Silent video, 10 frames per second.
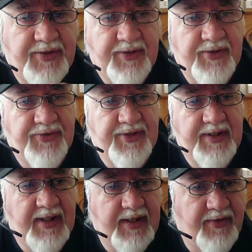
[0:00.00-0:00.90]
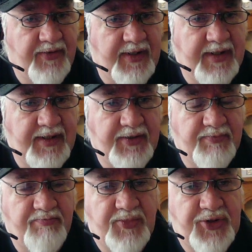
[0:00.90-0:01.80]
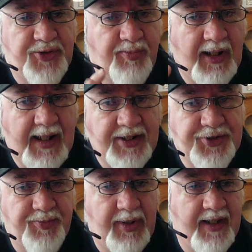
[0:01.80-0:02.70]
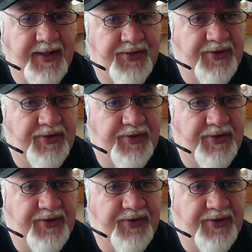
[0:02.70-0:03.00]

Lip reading: You can see here the splash page,